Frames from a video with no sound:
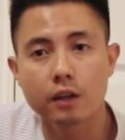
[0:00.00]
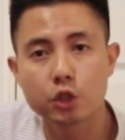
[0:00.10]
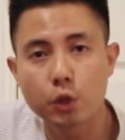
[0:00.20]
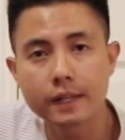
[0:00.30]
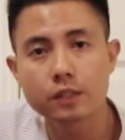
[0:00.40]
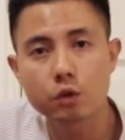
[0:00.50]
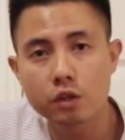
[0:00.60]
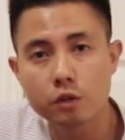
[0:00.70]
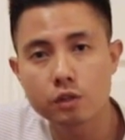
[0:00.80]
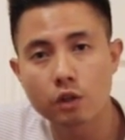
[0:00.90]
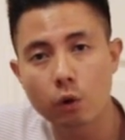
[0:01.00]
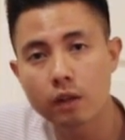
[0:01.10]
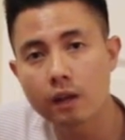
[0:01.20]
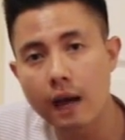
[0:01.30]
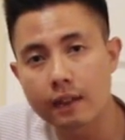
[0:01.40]
treats are used
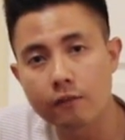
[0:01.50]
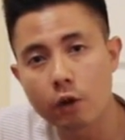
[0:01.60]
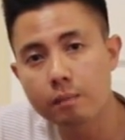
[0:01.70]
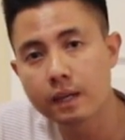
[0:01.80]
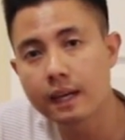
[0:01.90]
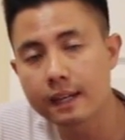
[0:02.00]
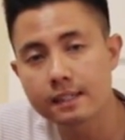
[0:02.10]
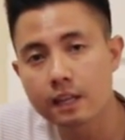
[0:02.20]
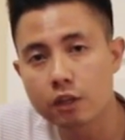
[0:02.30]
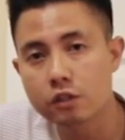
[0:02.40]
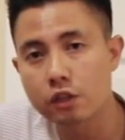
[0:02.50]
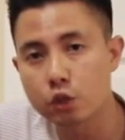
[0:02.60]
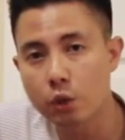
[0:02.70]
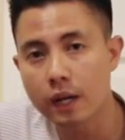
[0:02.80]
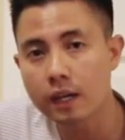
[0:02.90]
only at the very beginning stages of
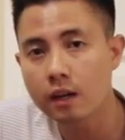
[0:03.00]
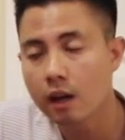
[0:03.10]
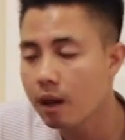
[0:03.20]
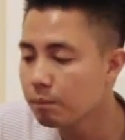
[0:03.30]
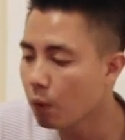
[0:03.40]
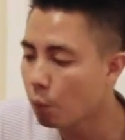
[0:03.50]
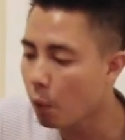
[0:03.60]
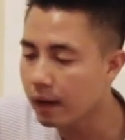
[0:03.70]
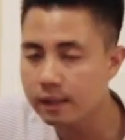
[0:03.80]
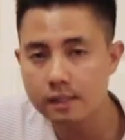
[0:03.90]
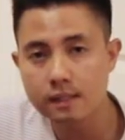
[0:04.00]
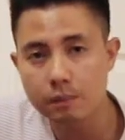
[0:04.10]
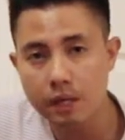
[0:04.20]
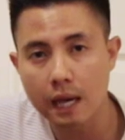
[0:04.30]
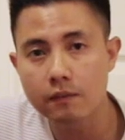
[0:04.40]
training, but once the
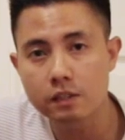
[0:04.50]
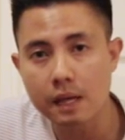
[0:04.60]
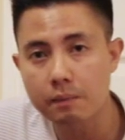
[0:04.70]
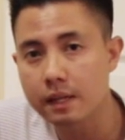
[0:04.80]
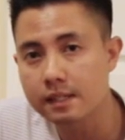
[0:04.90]
behaviors have been